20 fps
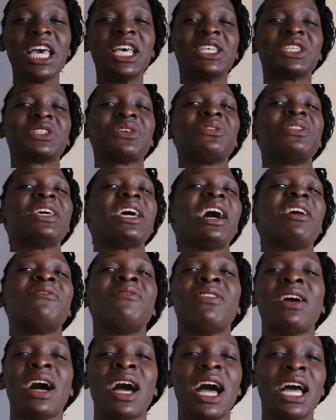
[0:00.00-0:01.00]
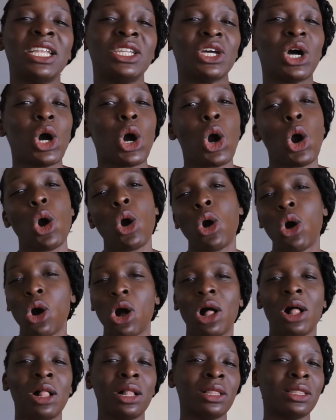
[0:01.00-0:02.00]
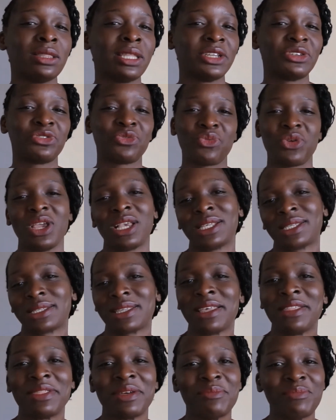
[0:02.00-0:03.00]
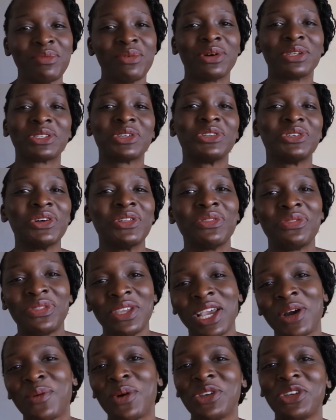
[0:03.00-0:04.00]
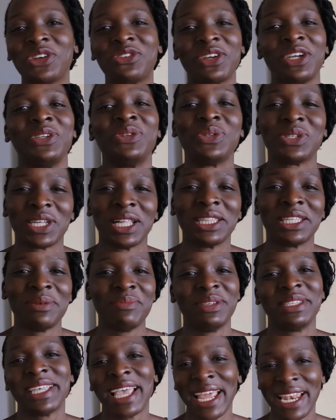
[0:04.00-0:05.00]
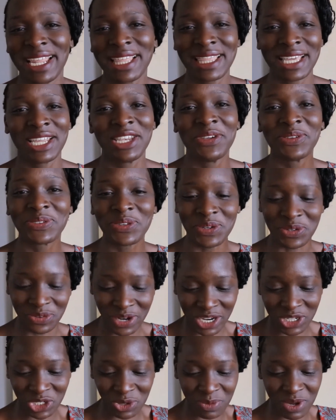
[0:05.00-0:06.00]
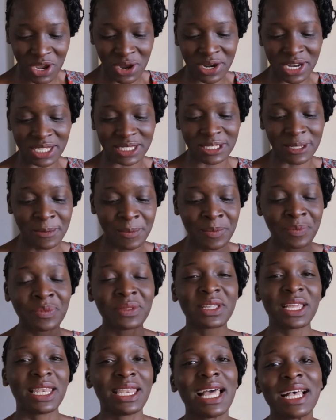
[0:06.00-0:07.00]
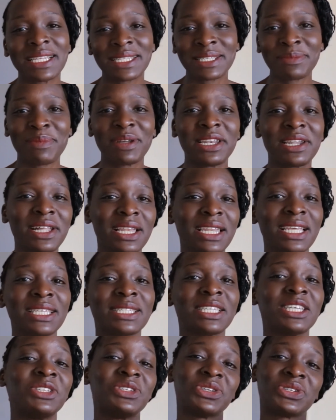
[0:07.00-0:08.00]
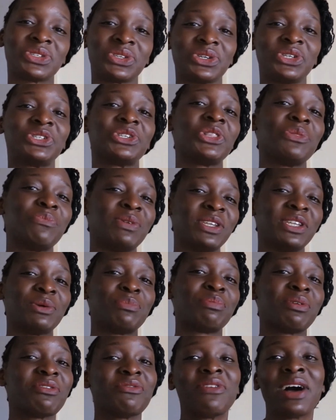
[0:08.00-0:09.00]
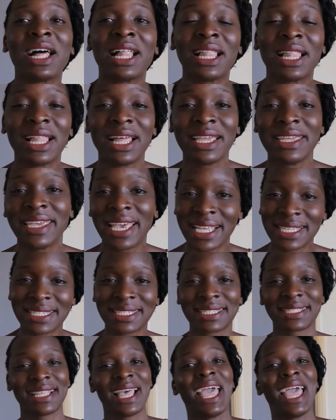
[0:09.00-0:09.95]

So they have had all the tricks in the book. So don't think what you're trying to tell them is anything new. So try to be honest. Last but not least is your social media profile. Yes.